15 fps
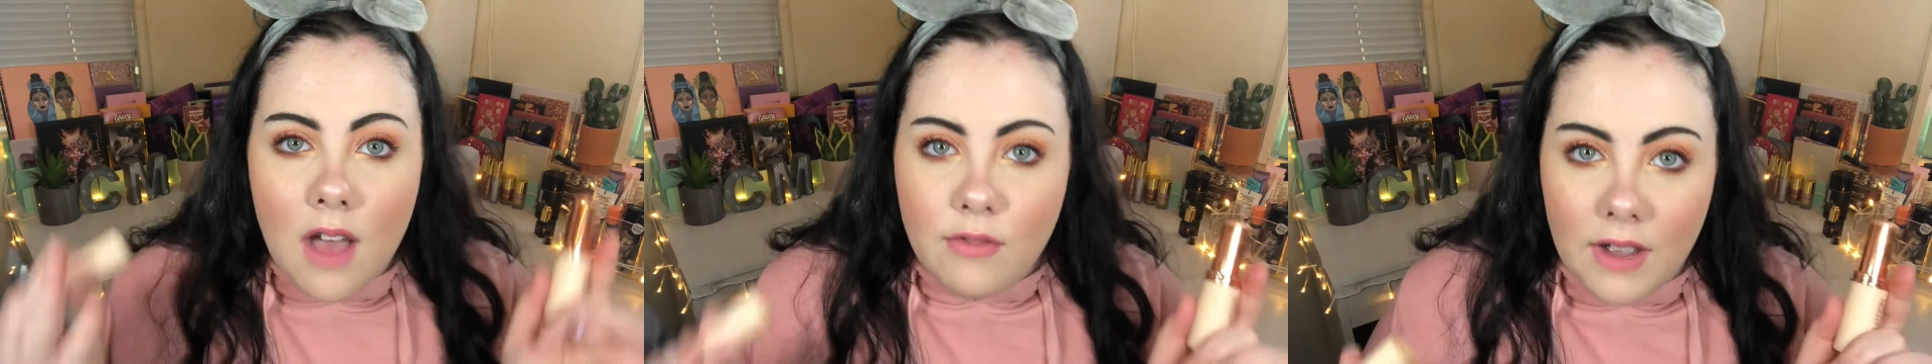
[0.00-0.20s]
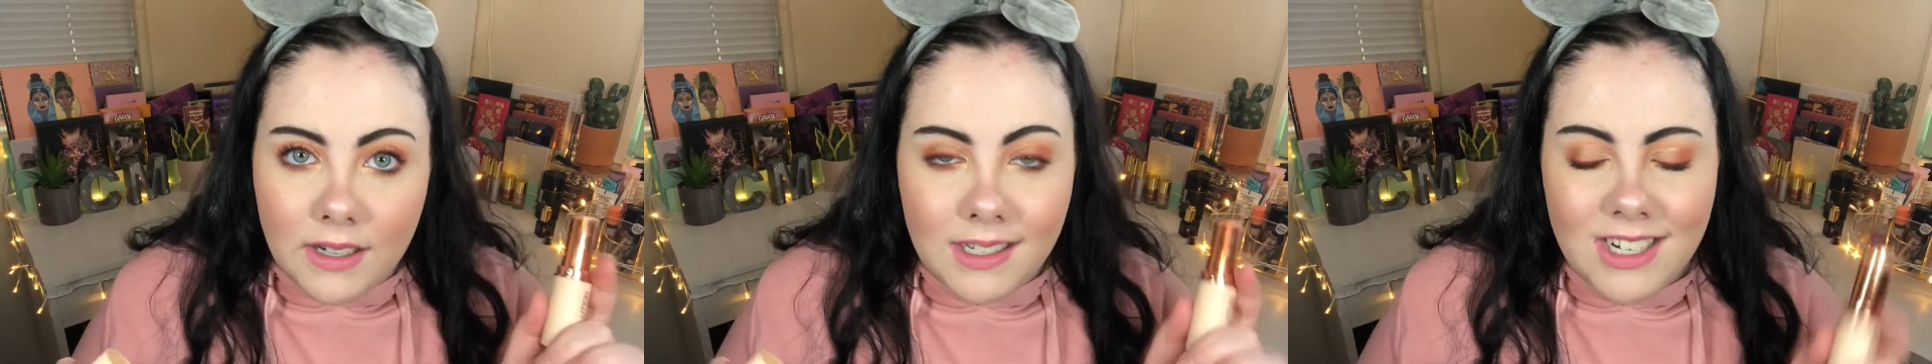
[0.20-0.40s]

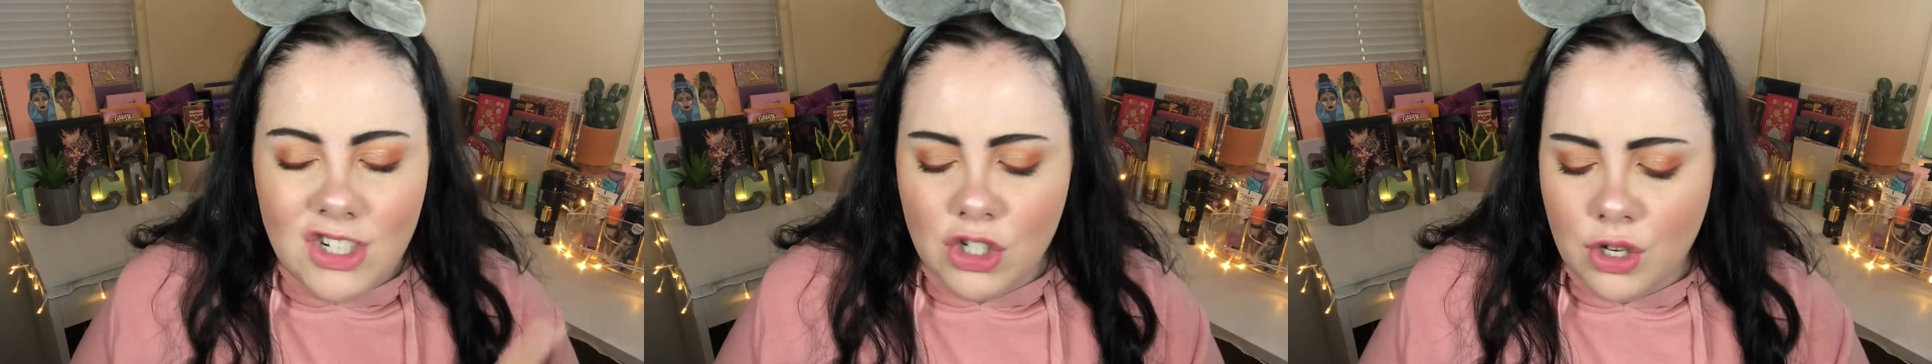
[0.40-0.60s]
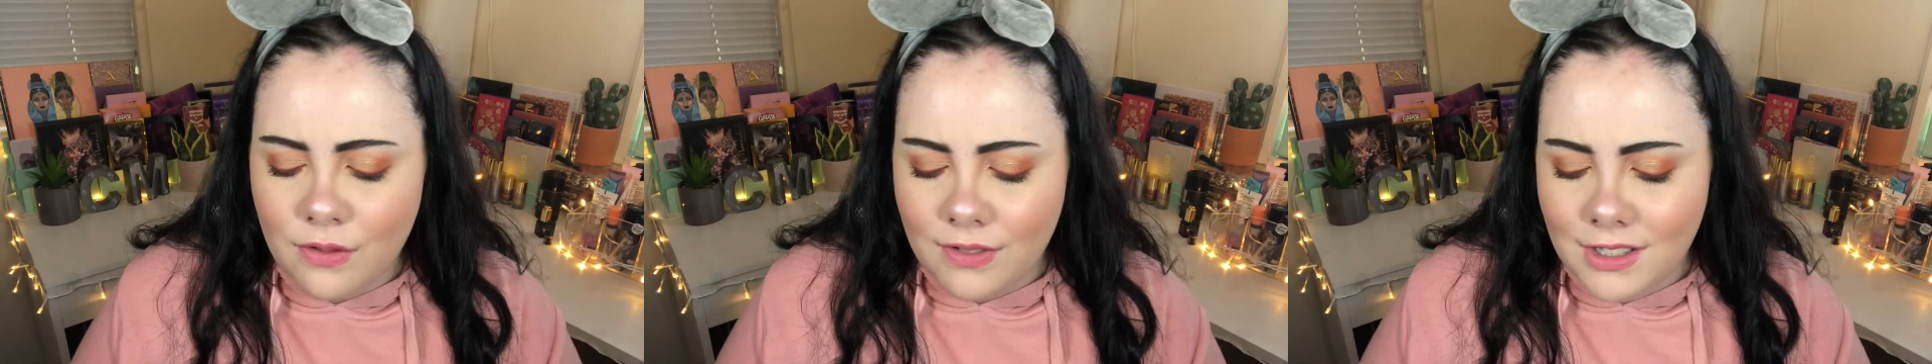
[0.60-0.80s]

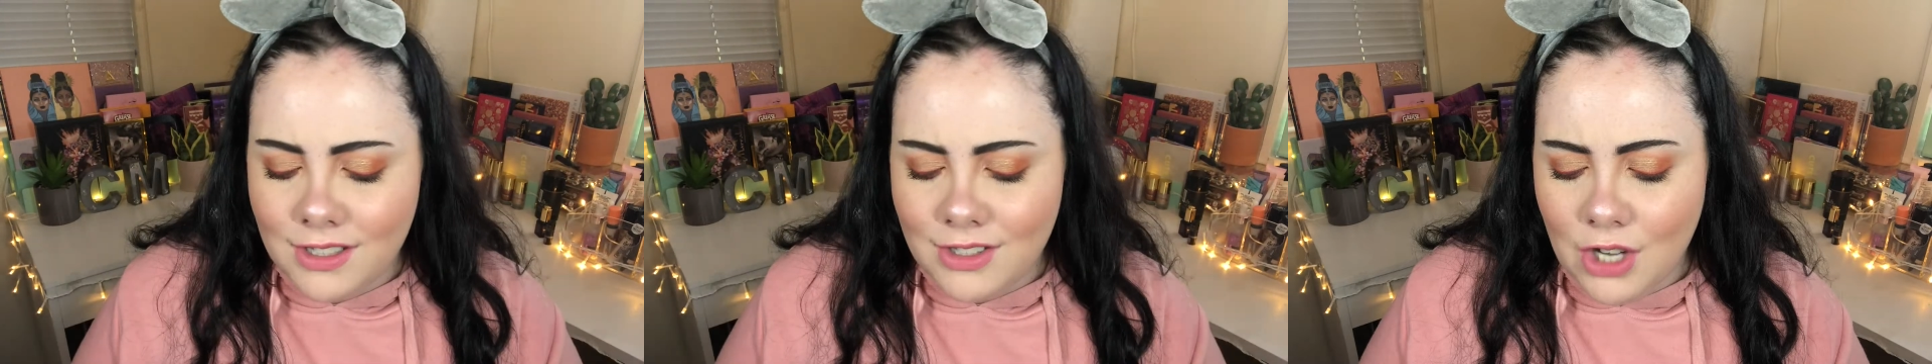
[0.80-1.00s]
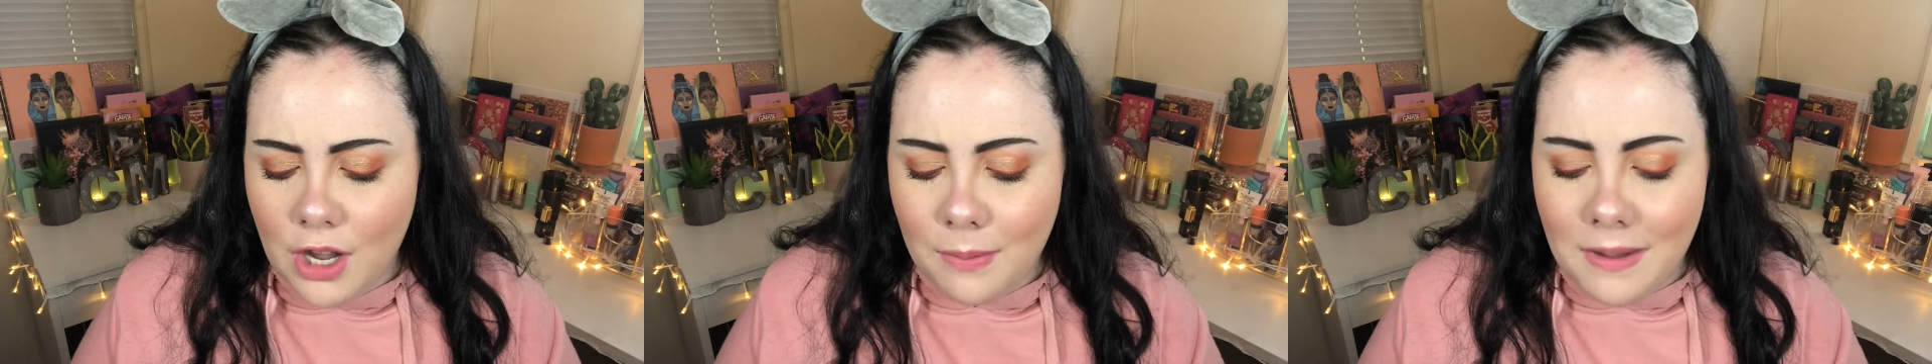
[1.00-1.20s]
foundation over the
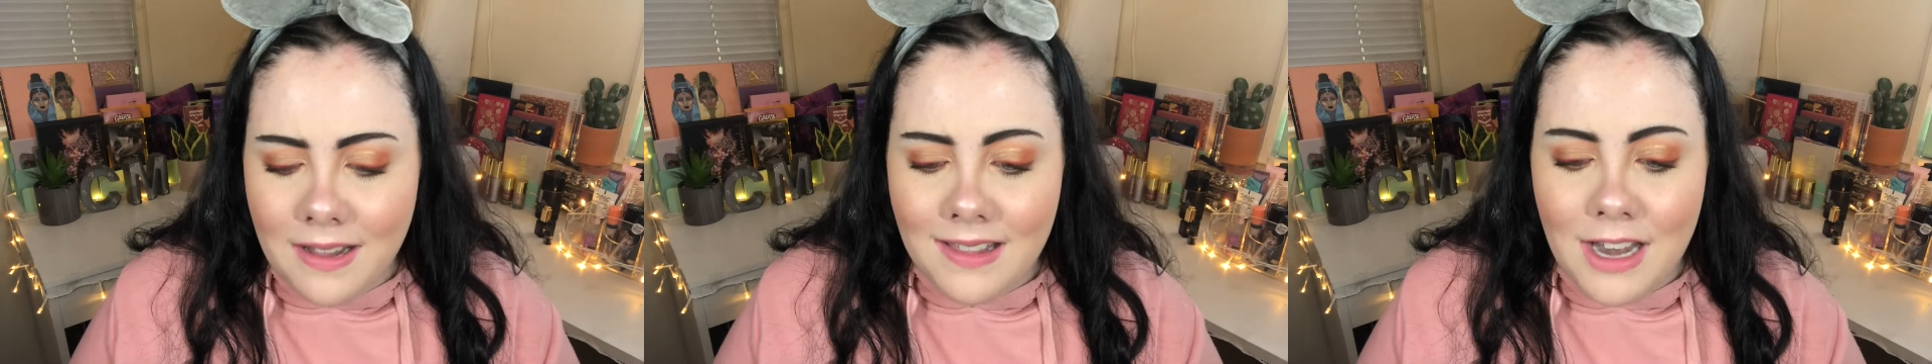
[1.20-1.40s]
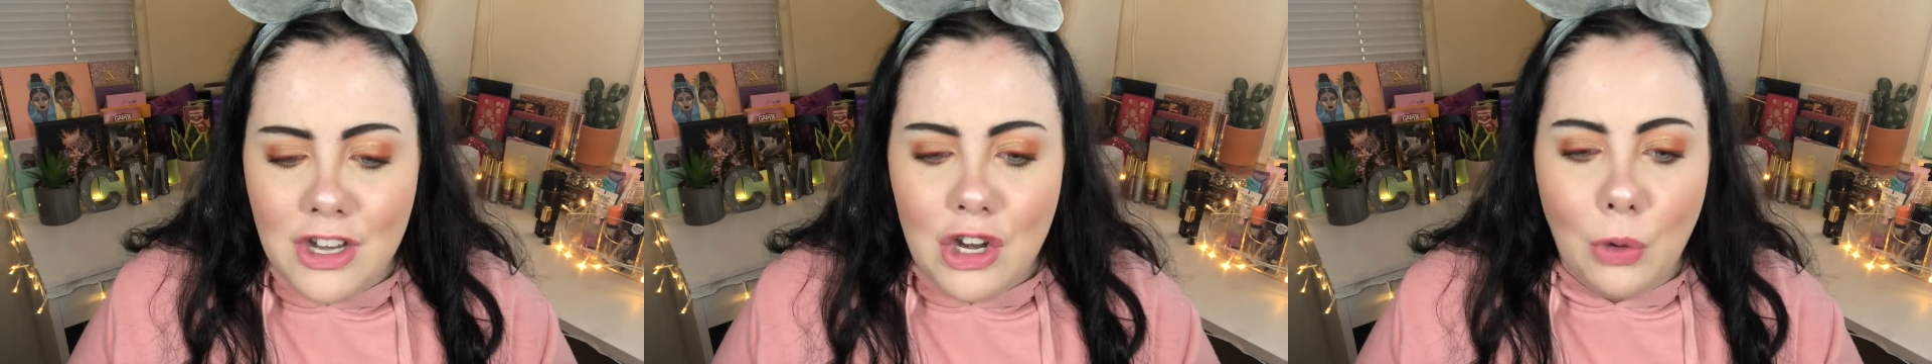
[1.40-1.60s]
top, and
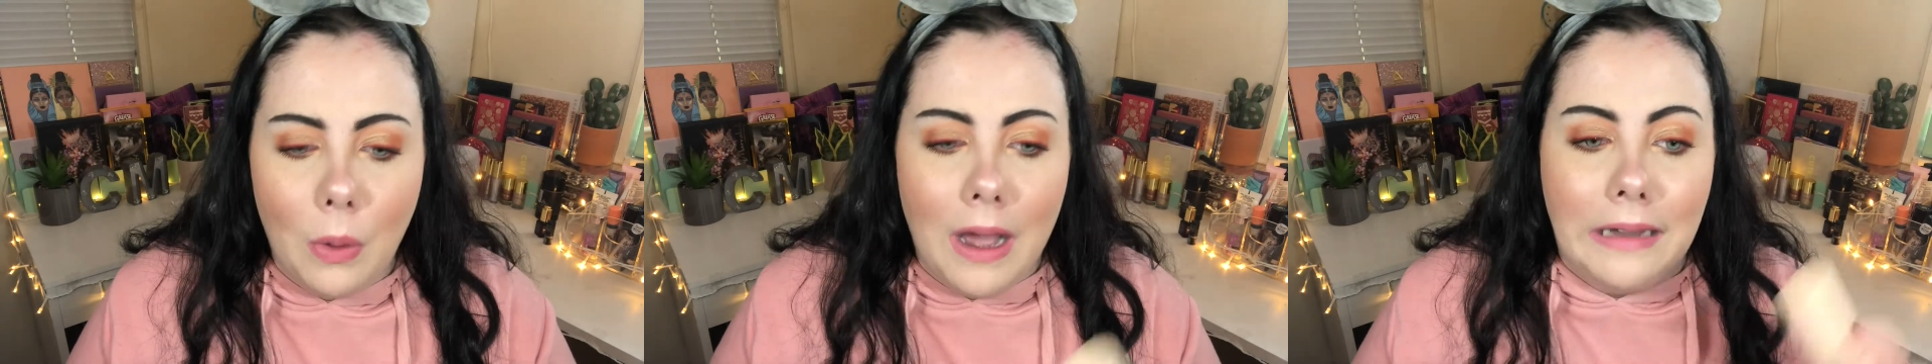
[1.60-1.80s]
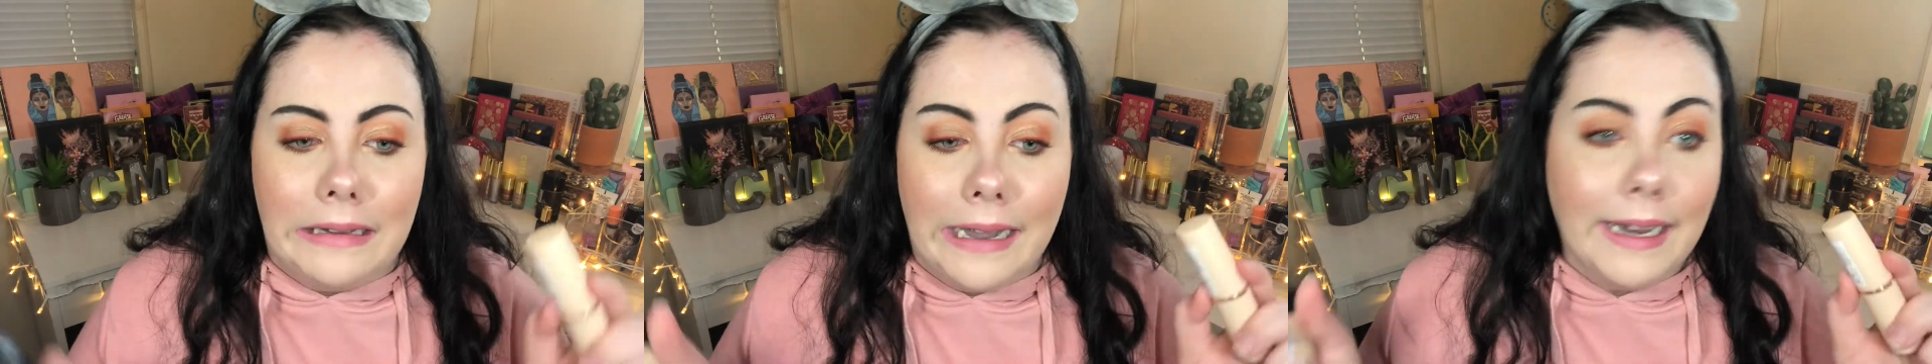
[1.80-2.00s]
then you
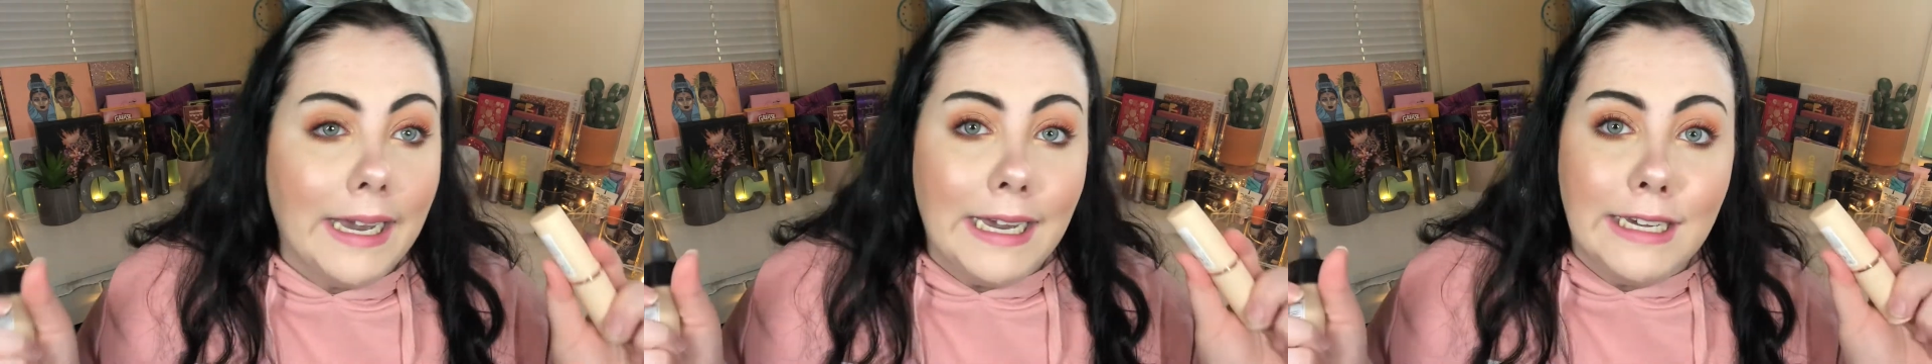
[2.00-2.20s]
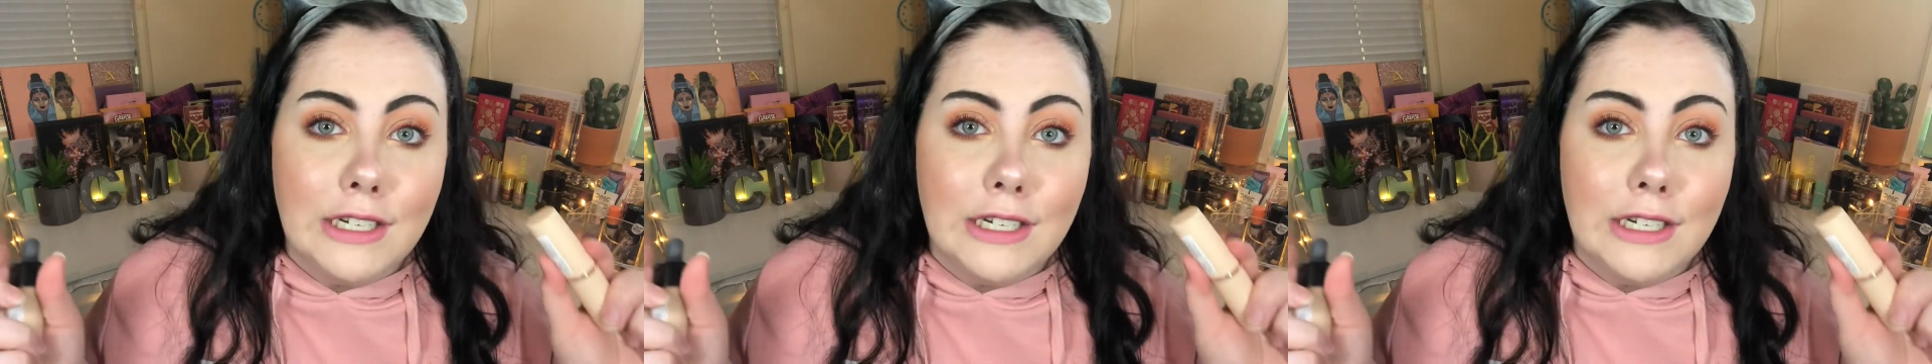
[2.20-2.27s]
are like